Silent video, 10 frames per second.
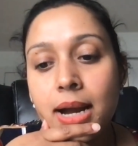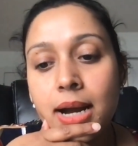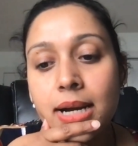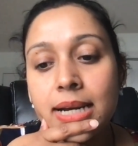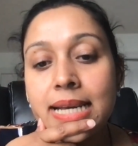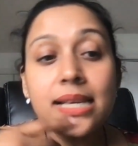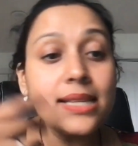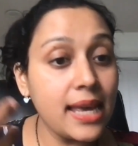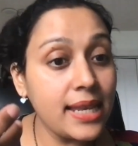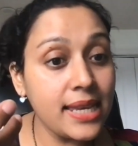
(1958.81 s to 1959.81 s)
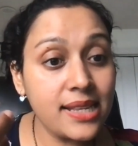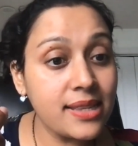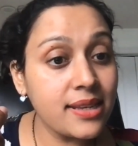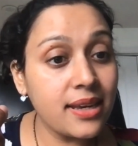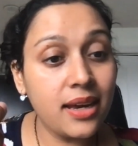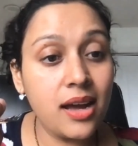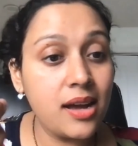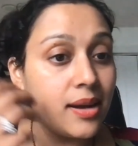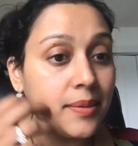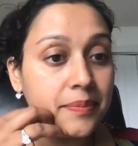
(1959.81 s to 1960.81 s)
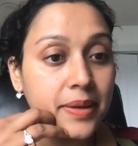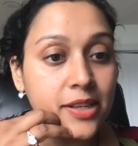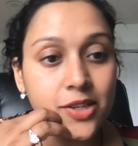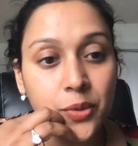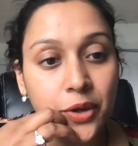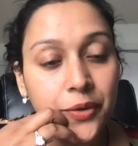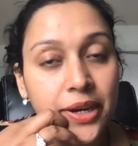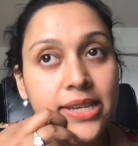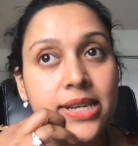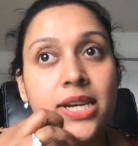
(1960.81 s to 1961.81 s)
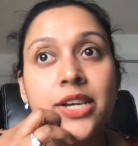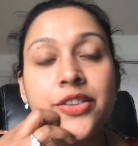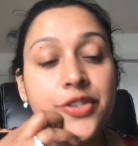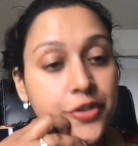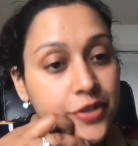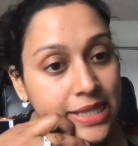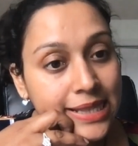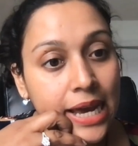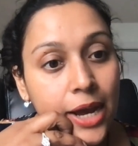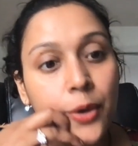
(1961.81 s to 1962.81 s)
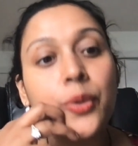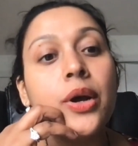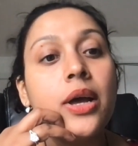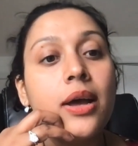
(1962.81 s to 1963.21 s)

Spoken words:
uh, Zendesk is doing great. ServiceNow.